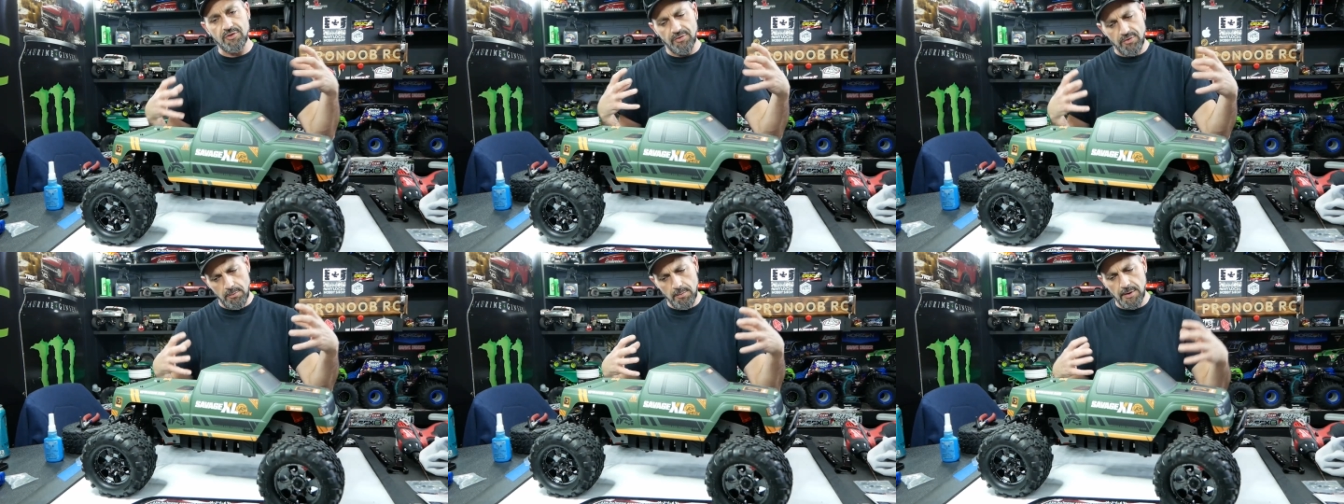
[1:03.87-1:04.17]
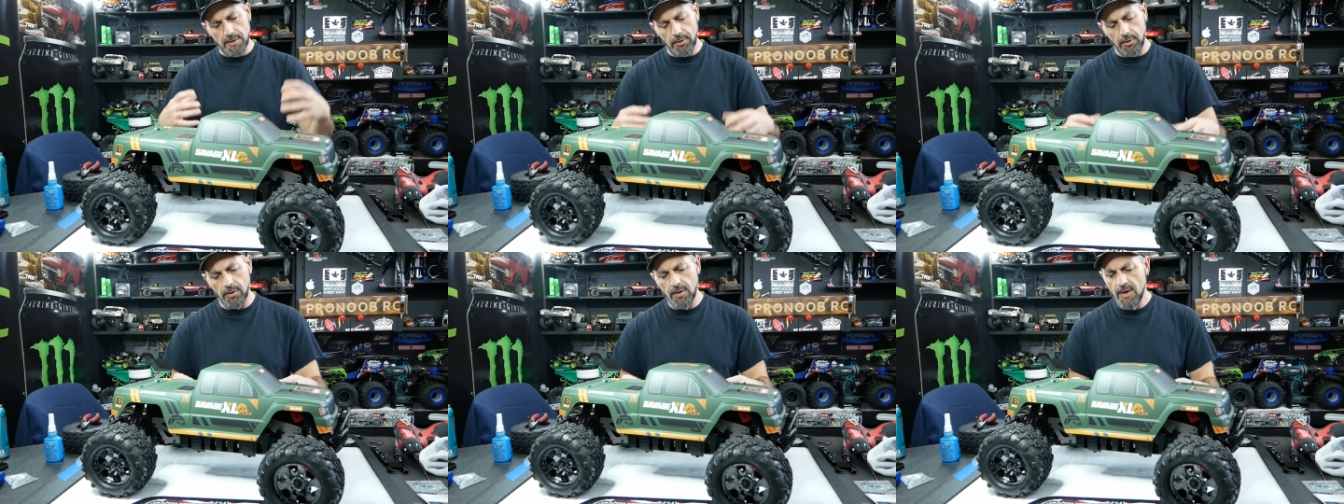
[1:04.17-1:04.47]
in the
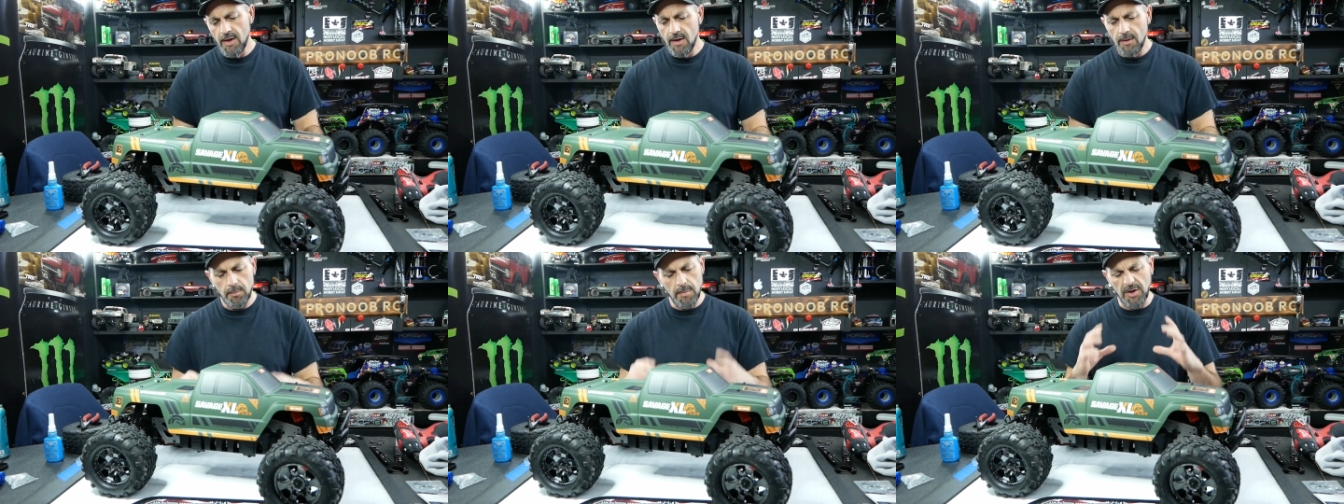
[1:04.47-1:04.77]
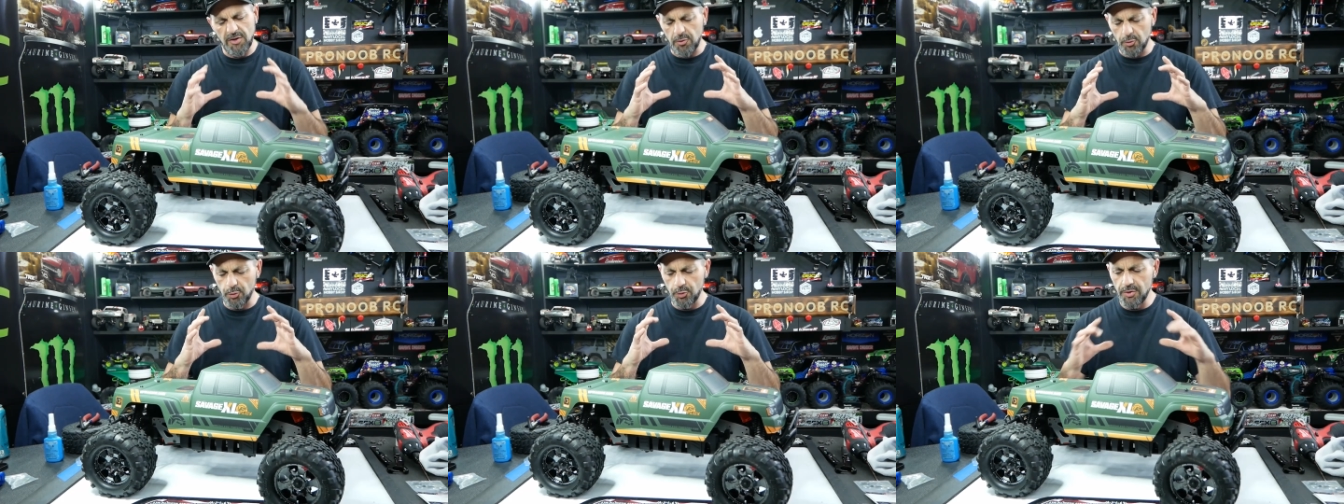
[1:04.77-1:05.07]
middle,
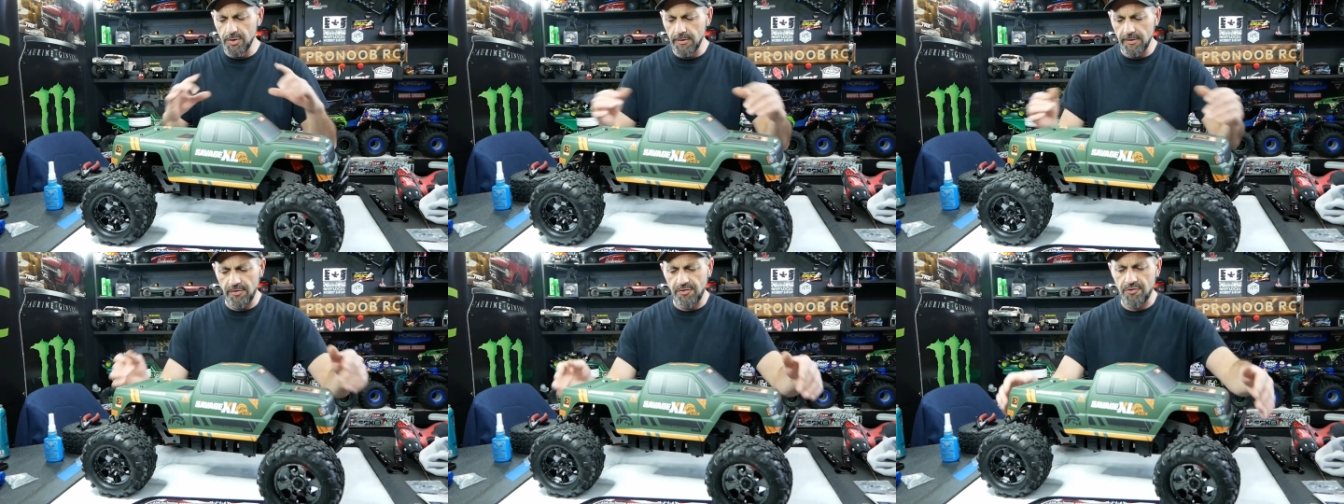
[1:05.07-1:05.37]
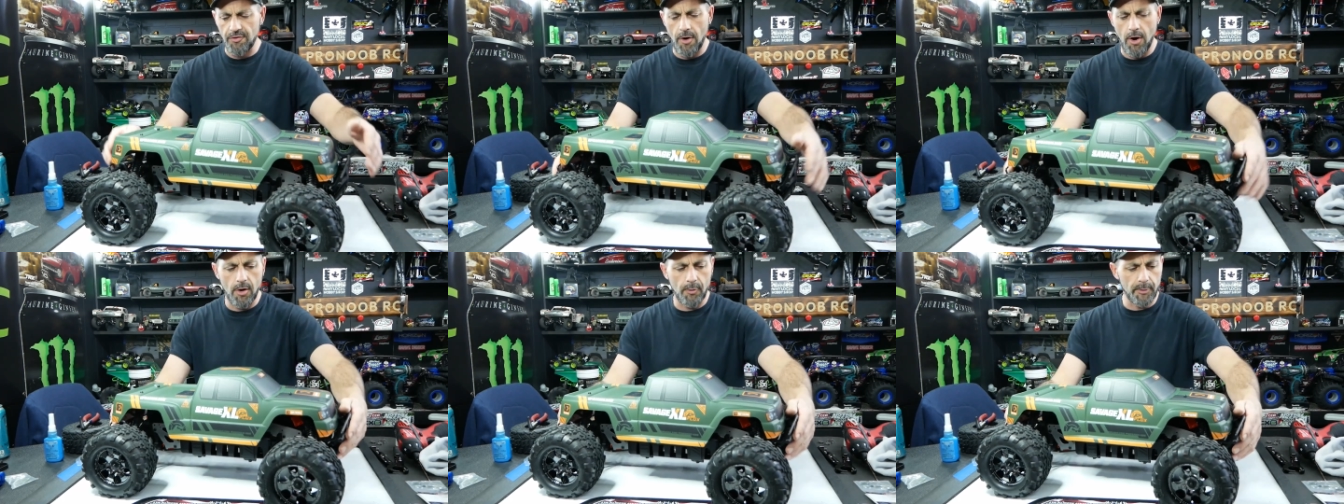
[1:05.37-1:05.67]
makes it really
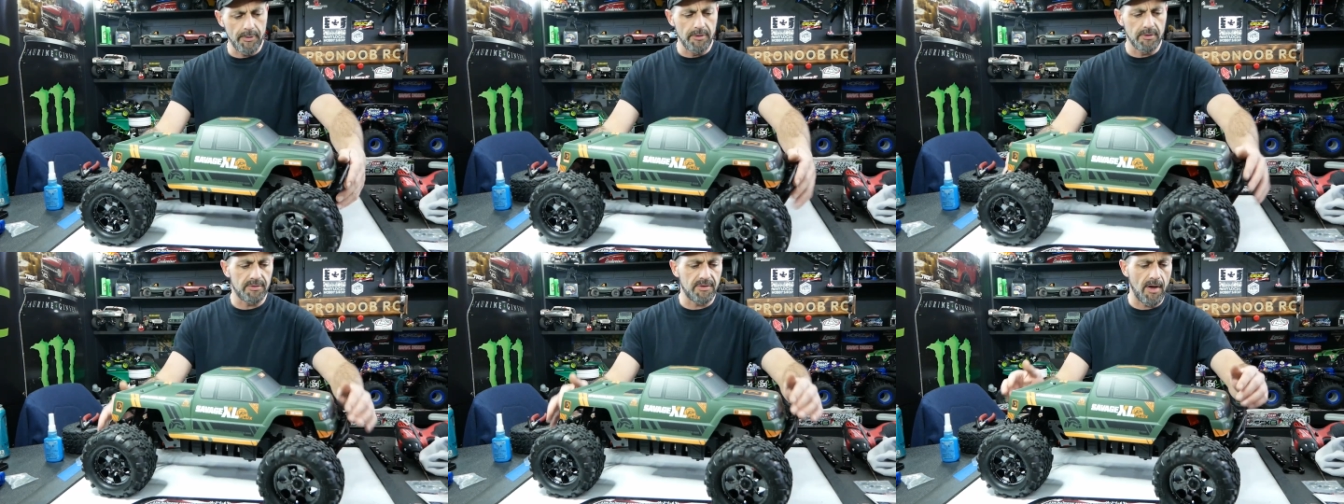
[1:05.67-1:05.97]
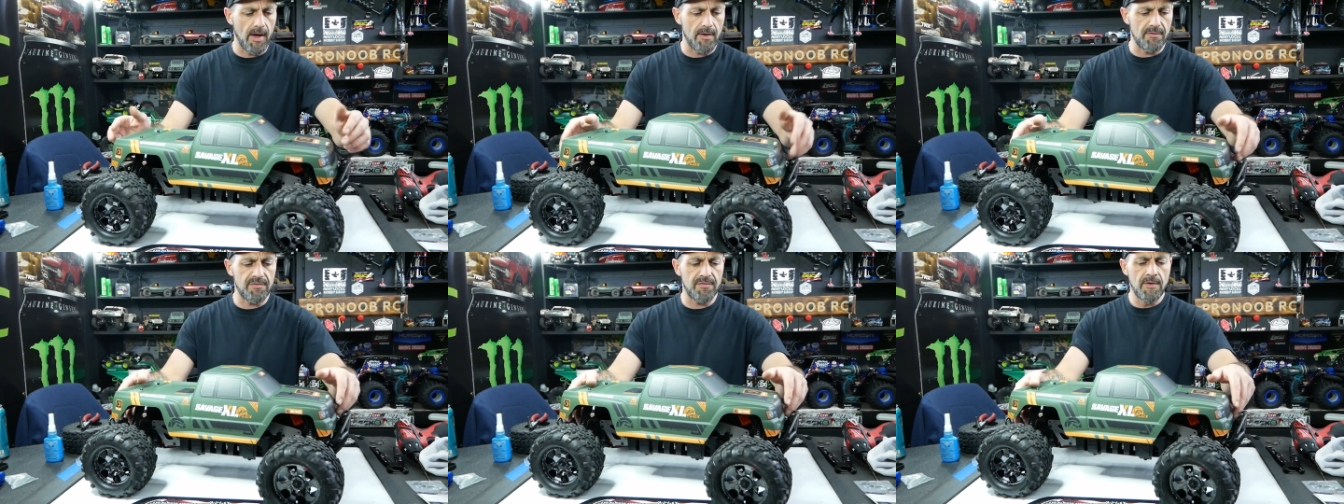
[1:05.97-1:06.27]
strong, real
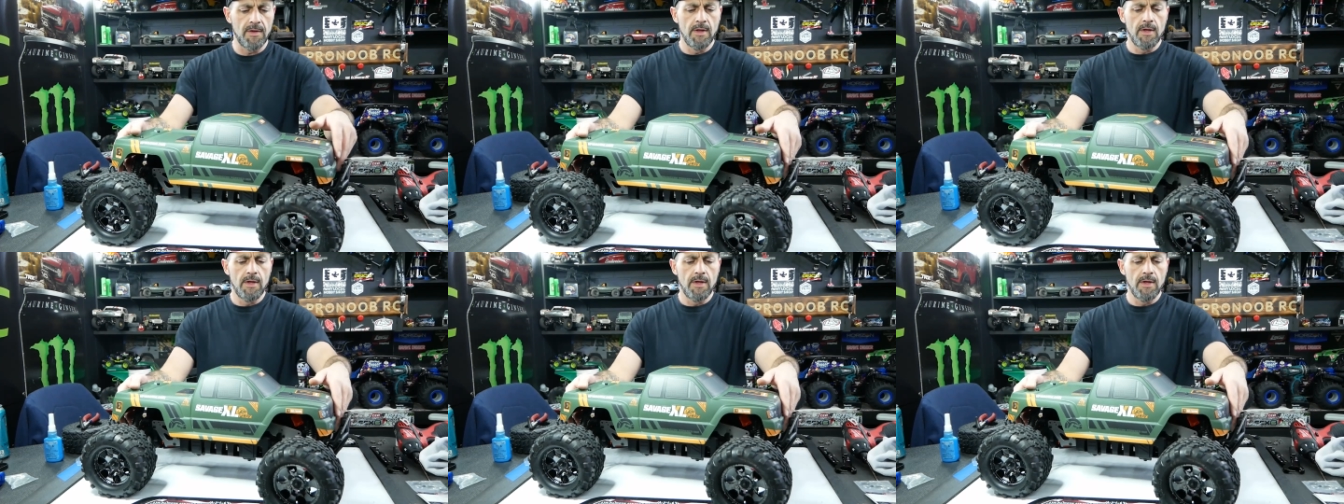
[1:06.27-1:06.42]
tough.